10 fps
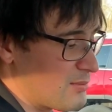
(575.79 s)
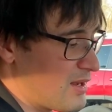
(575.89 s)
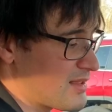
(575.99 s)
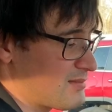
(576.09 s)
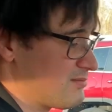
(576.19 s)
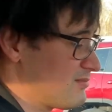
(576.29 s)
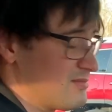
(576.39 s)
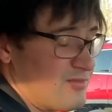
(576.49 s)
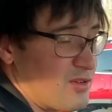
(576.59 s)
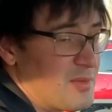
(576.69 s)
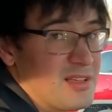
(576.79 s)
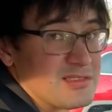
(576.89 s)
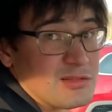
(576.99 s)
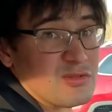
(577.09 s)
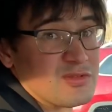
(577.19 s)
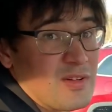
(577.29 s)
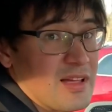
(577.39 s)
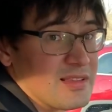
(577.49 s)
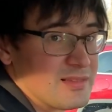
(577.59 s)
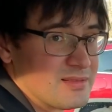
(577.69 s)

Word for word: But for me, it looks fine.